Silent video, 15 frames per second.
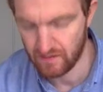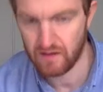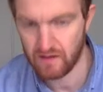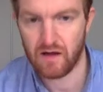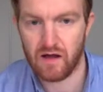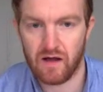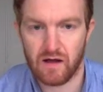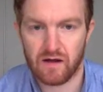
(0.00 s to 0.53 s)

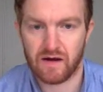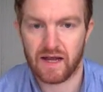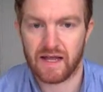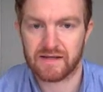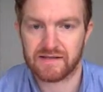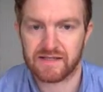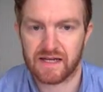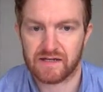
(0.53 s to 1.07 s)
arc
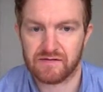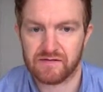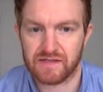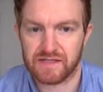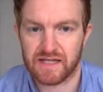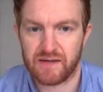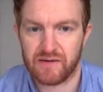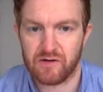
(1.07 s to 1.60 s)
and sector is,
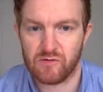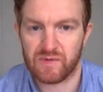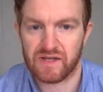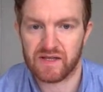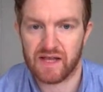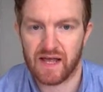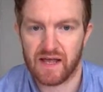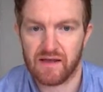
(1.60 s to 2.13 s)
that little
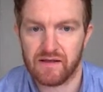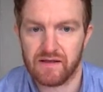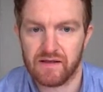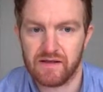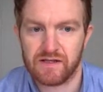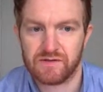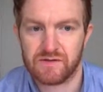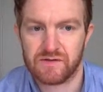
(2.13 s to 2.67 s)
bit there.
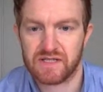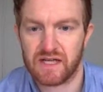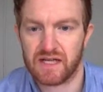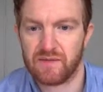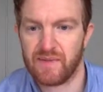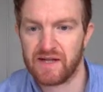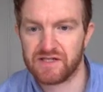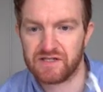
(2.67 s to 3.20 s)
So it's like,
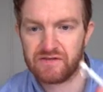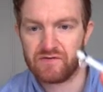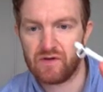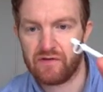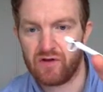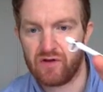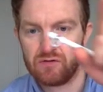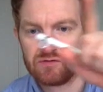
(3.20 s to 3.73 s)
imagine if you
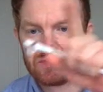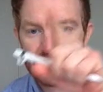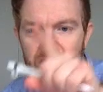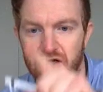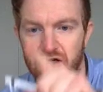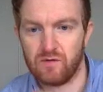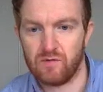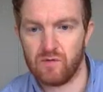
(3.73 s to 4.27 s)
have a whole
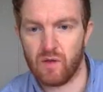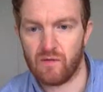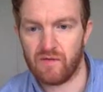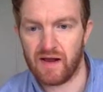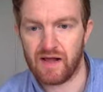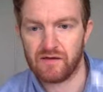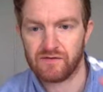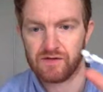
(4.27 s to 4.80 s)
circle all the way
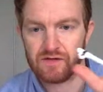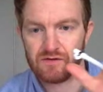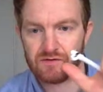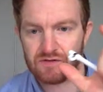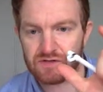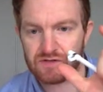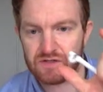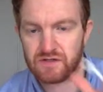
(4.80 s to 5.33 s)
around, you're
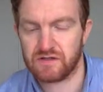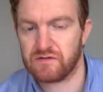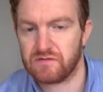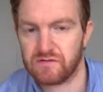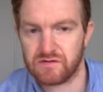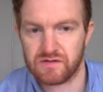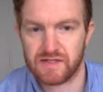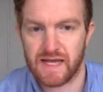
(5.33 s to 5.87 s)
just
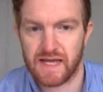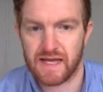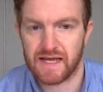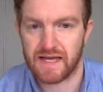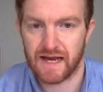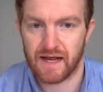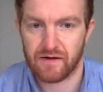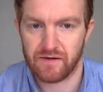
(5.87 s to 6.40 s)

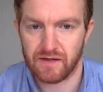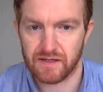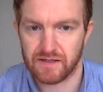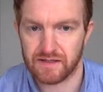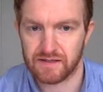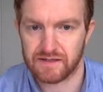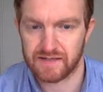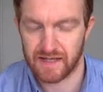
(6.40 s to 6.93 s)
taking out a
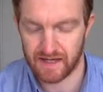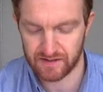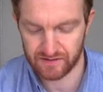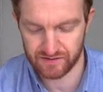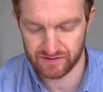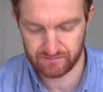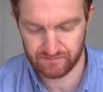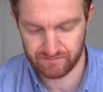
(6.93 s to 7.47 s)
little
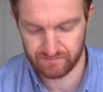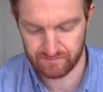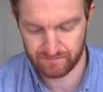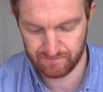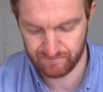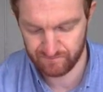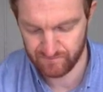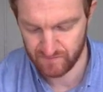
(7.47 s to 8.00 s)
section.
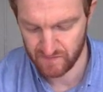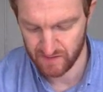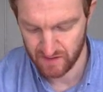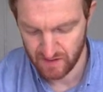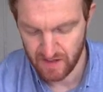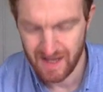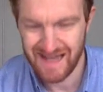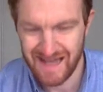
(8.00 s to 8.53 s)

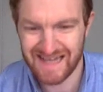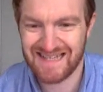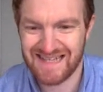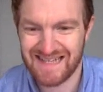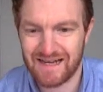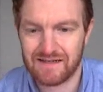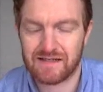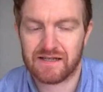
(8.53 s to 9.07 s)
A
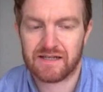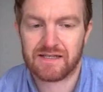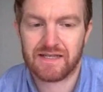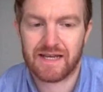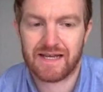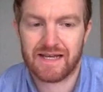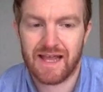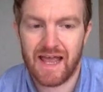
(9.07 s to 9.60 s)
sector is
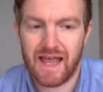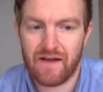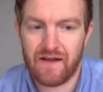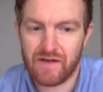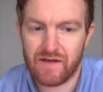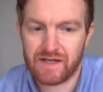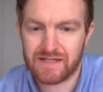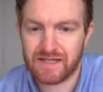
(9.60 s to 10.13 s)
like an
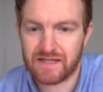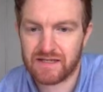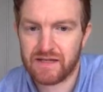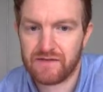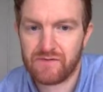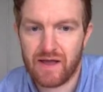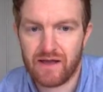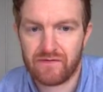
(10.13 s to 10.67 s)
area. It's like if
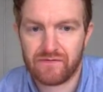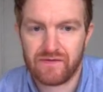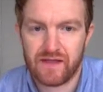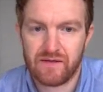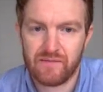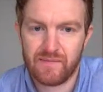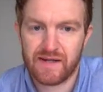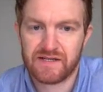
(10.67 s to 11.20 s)
you have,
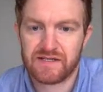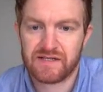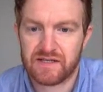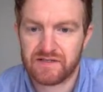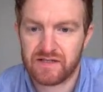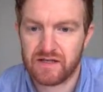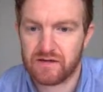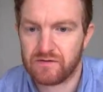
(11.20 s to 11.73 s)
imagine that
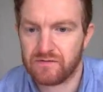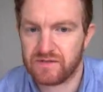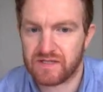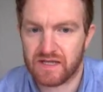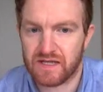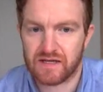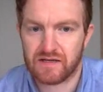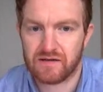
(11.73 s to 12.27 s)
circle is
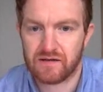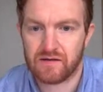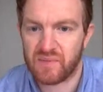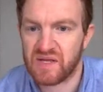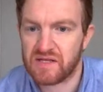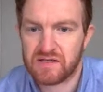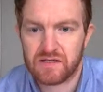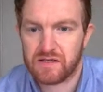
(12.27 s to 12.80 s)
like a
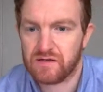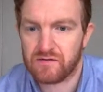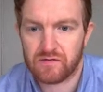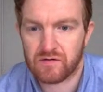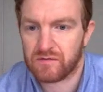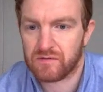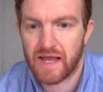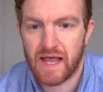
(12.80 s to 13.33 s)
pizza or
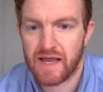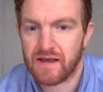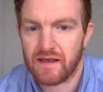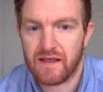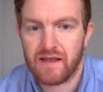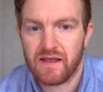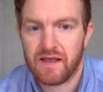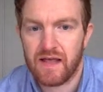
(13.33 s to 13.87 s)
a cake,
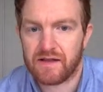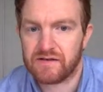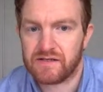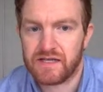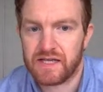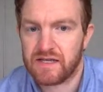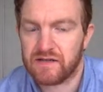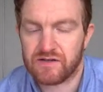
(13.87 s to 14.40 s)
and you're
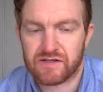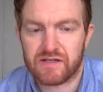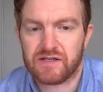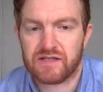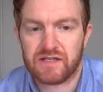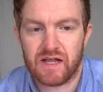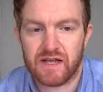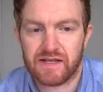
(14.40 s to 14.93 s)
taking just a
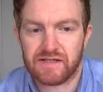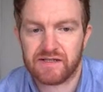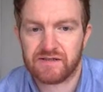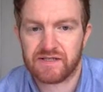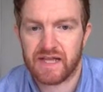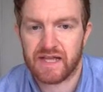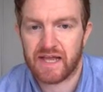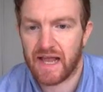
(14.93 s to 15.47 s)
slice, you're
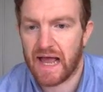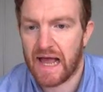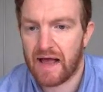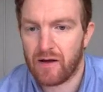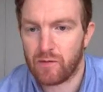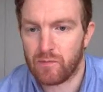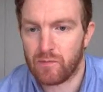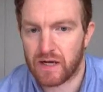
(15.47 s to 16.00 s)
saying
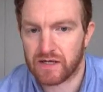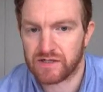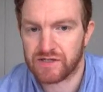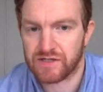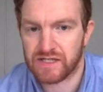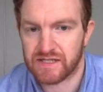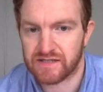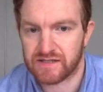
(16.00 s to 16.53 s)
how much
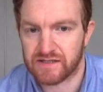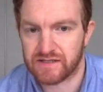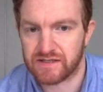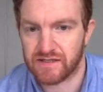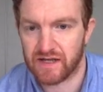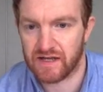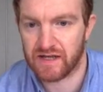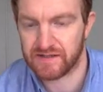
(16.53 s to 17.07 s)
is the
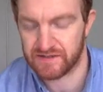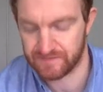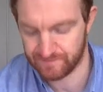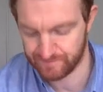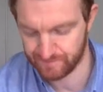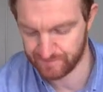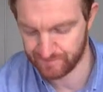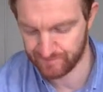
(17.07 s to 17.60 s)
slice.
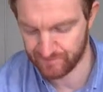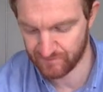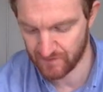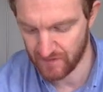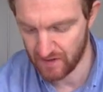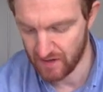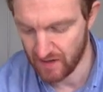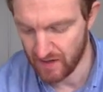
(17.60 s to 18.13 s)

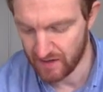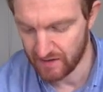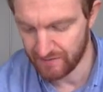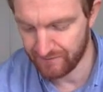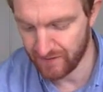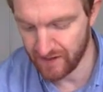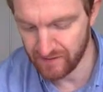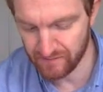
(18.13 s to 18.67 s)
The
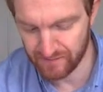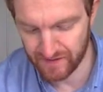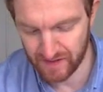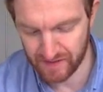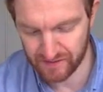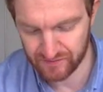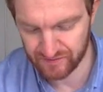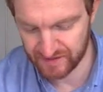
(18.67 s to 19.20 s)
final thing
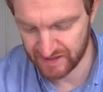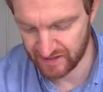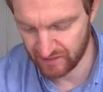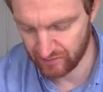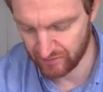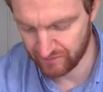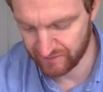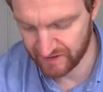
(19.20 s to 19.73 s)
is you'll see a
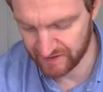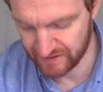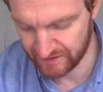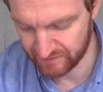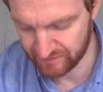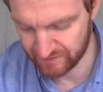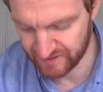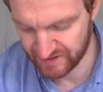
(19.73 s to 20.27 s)
lot of this
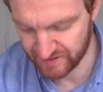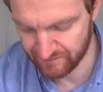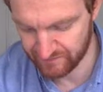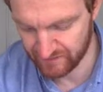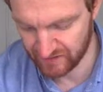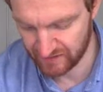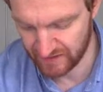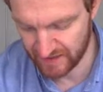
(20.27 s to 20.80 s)

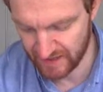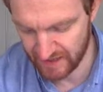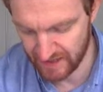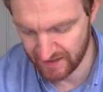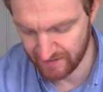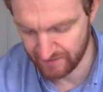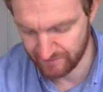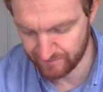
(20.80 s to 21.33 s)
symbol
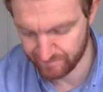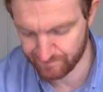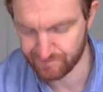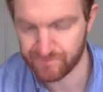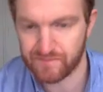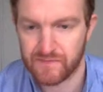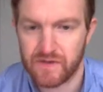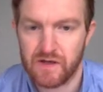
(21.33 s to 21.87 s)
here.
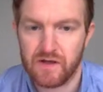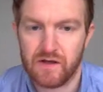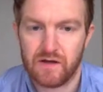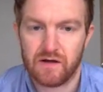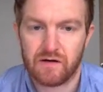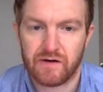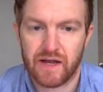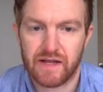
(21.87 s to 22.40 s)

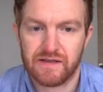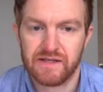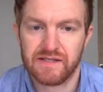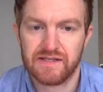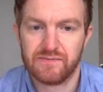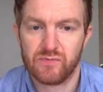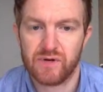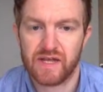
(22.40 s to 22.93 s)
Okay, this
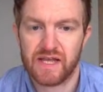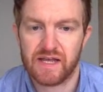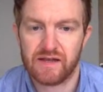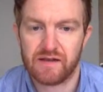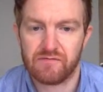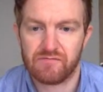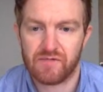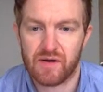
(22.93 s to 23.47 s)
symbol here
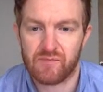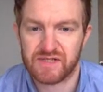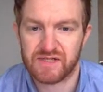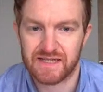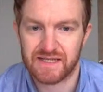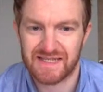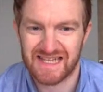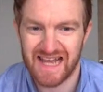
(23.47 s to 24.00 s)

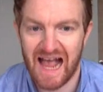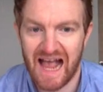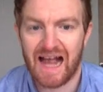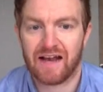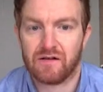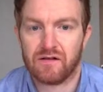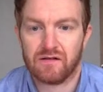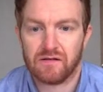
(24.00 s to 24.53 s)
represents the
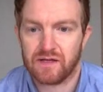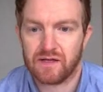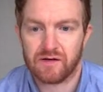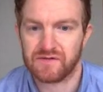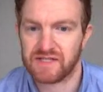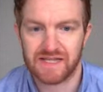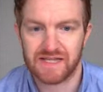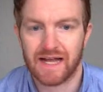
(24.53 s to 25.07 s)
angle, and
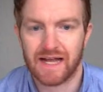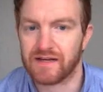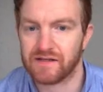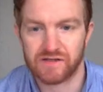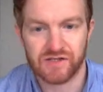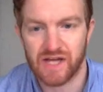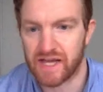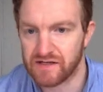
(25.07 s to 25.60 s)
obviously that can
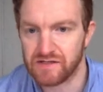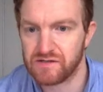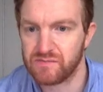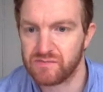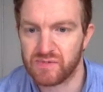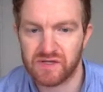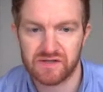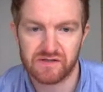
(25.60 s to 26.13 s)
change
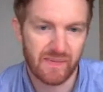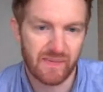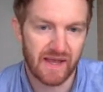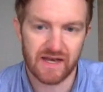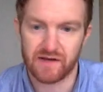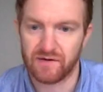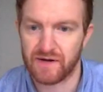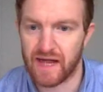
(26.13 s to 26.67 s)

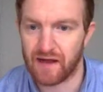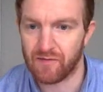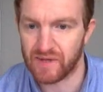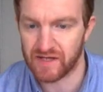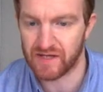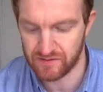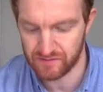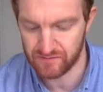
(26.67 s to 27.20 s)
depending on how
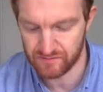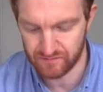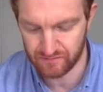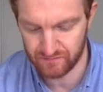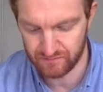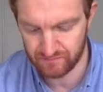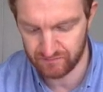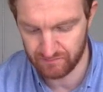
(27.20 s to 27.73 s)
big you
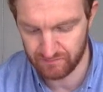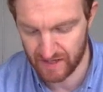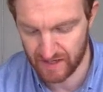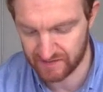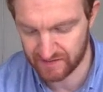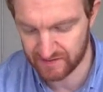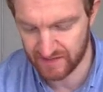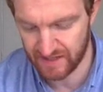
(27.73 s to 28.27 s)
make
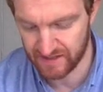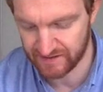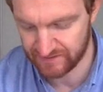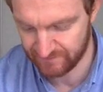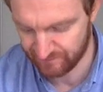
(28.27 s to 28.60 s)
the slice.